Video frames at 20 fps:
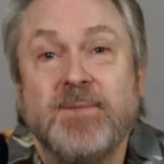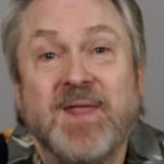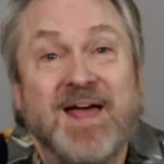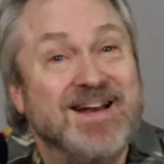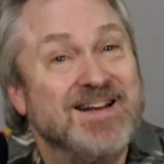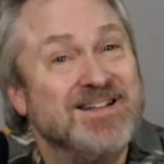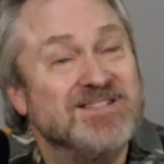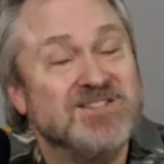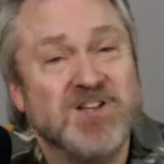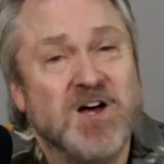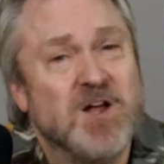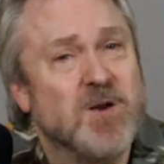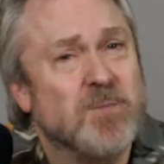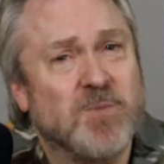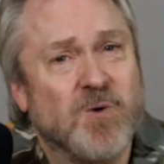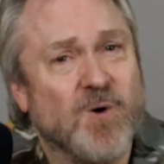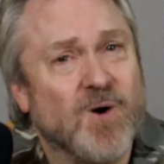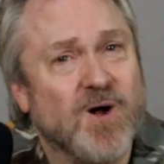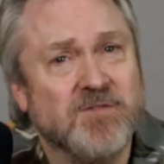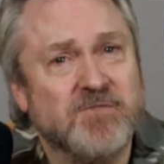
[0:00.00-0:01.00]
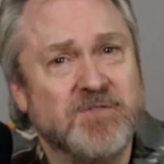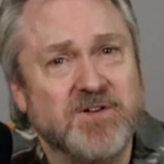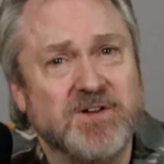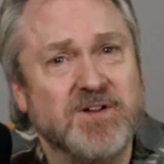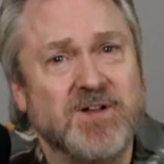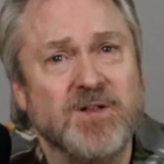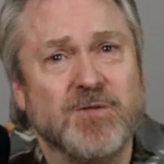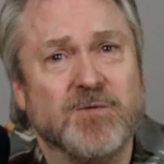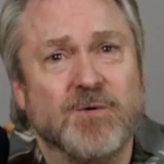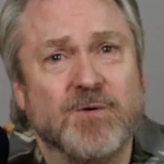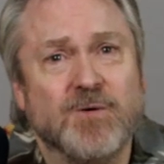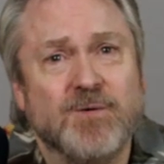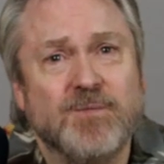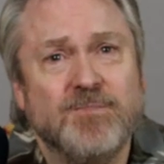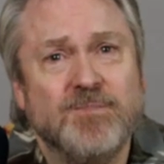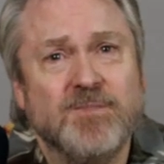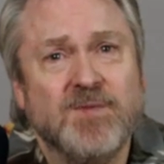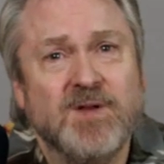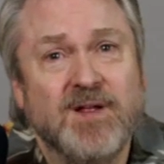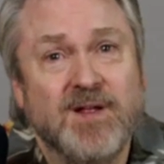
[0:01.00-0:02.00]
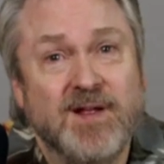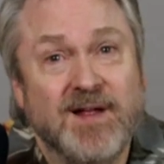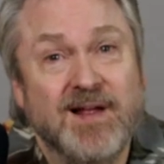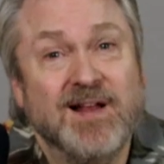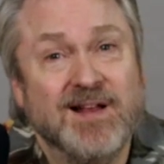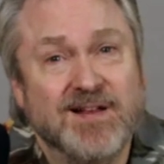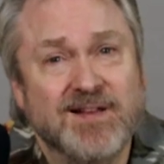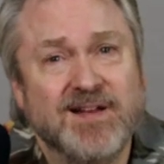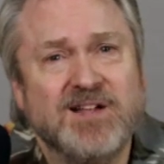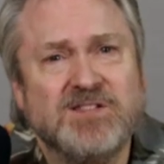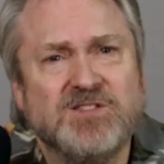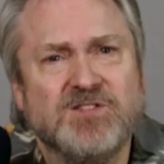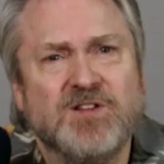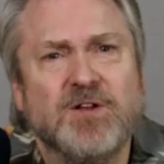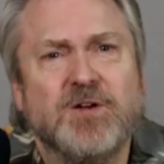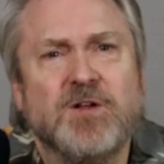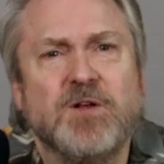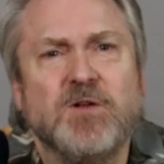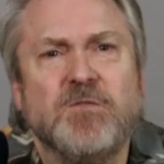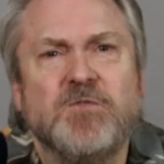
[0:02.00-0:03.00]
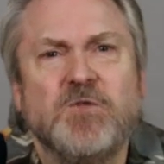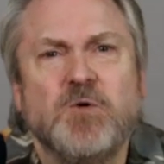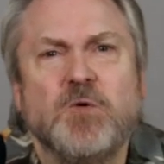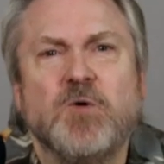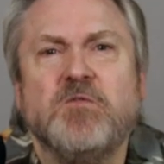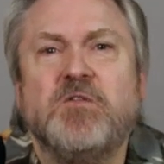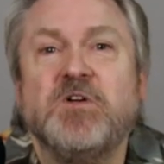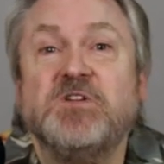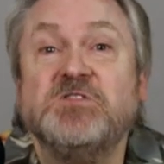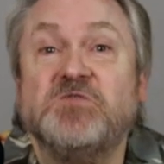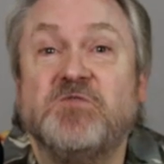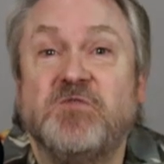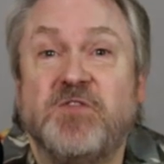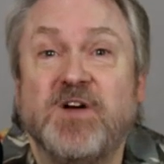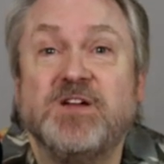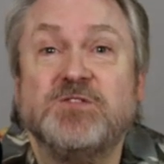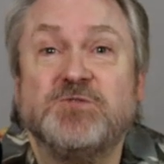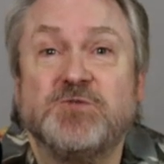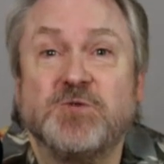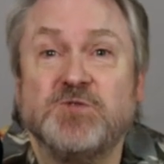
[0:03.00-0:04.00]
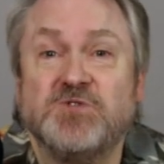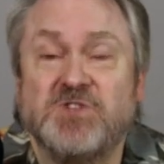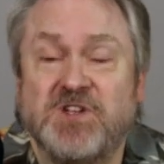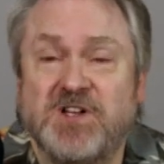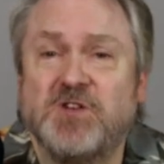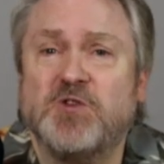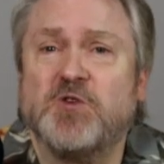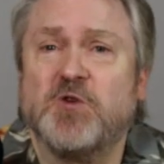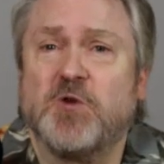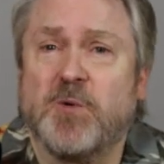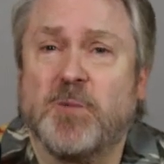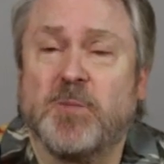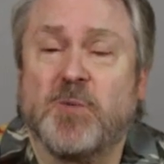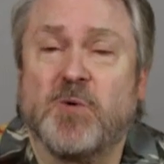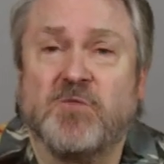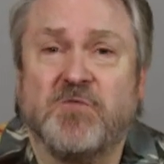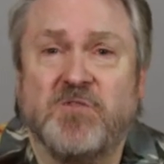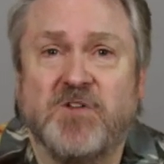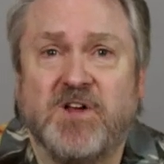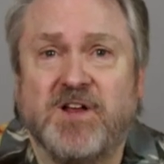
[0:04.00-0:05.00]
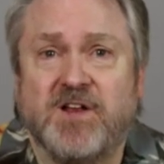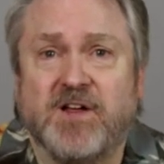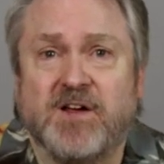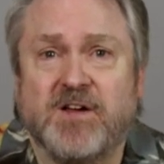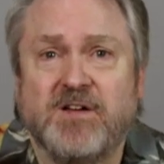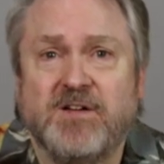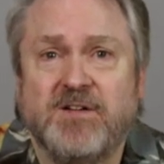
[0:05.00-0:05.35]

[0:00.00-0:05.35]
And he's not a prophet either. Let's look at a few of his ventures into the prophetic.